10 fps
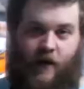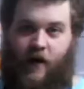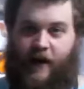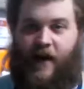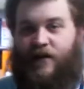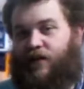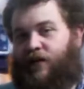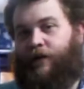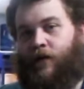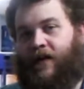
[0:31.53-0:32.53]
All right guys,
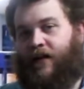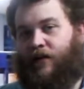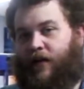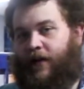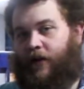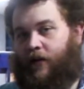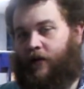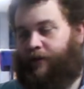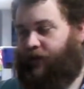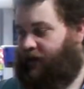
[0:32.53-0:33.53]
it's a few days
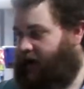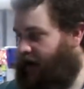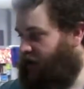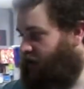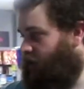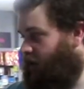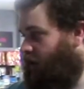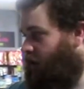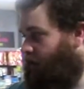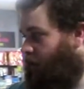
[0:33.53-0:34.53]
later. Tanks have
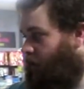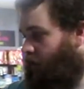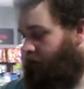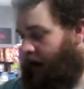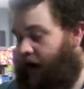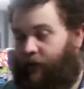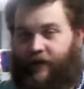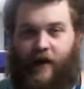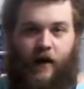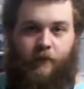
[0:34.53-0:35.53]
cleared up a whole lot.
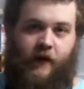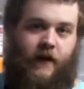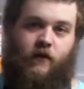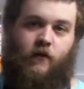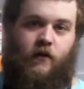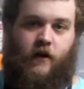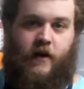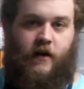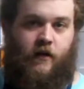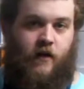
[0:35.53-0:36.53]
We've got our plant order
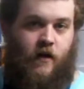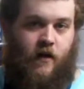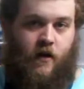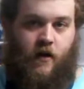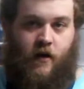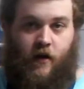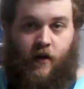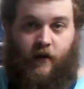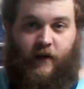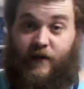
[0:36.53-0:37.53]
in.
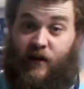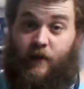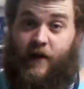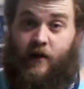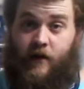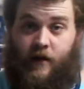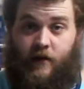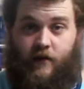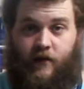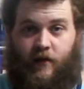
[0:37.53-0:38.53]
Let's get them in and
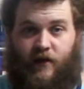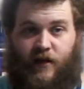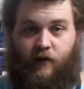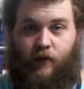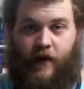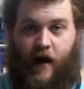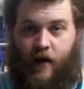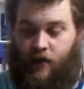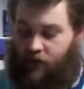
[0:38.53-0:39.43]
see what we got.